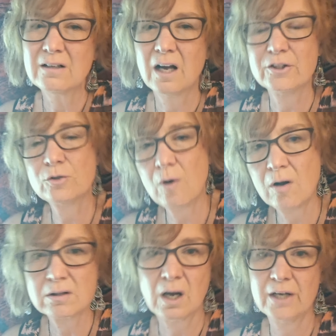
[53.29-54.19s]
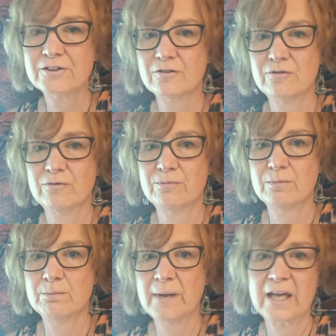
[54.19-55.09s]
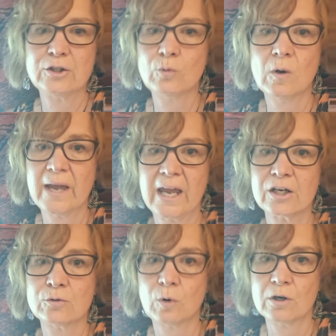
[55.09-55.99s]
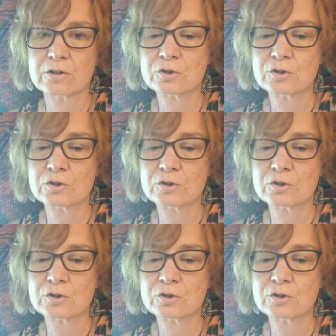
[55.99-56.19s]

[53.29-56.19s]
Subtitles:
I do all kinds of manual handwork.